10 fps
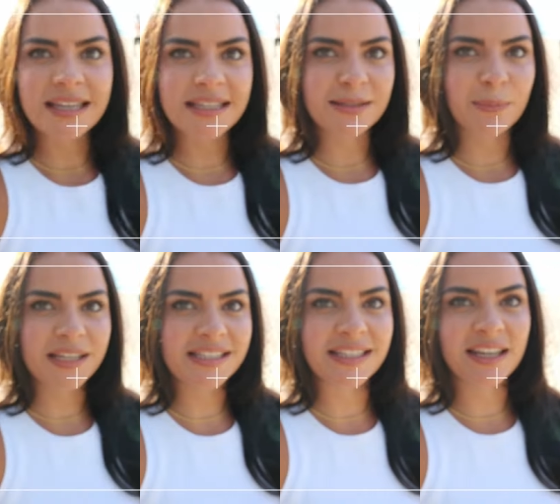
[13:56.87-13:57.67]
is
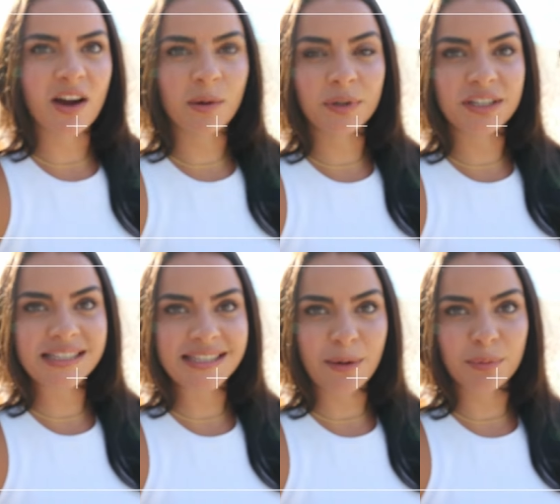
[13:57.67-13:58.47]
basically I'm
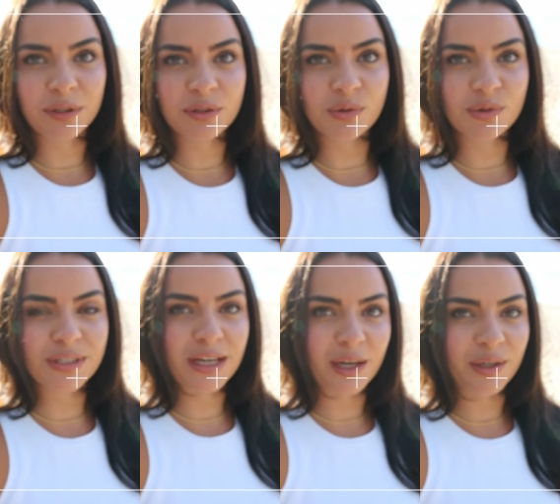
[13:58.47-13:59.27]
gonna stand with the
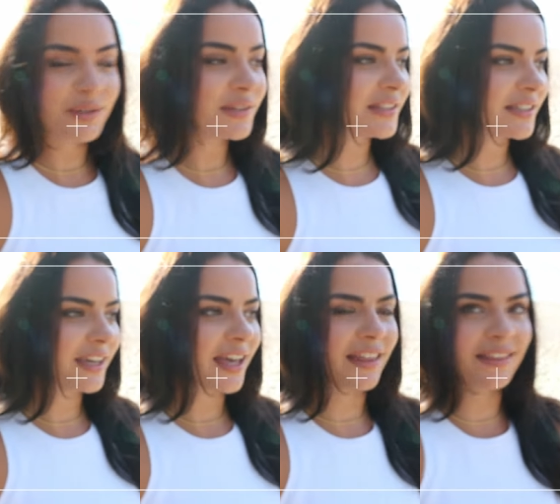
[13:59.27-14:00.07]
doors closed
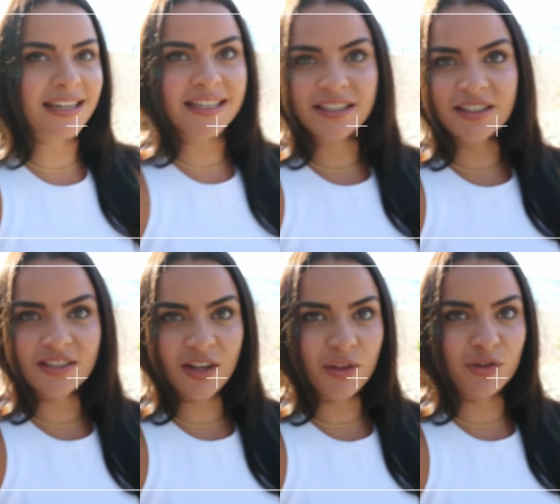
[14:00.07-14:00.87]
and then he's
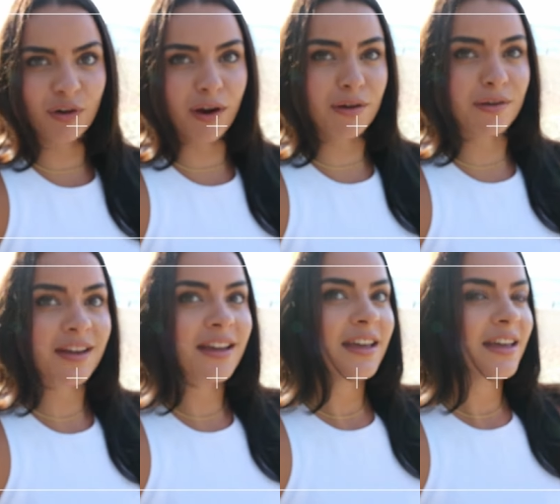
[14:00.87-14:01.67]
gonna start the drone
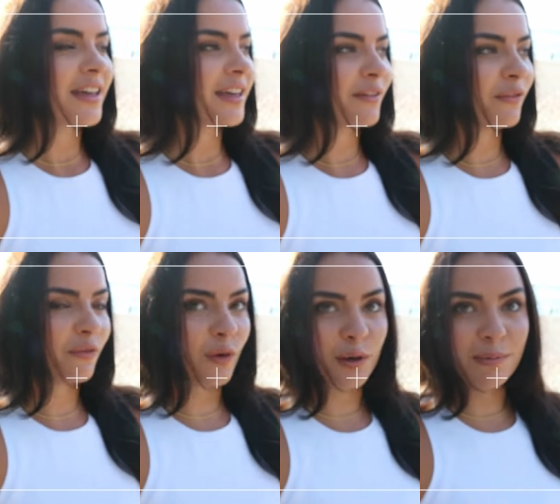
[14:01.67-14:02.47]

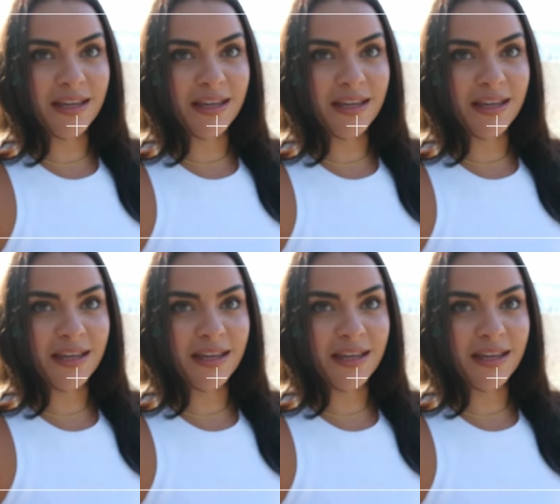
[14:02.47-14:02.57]
follow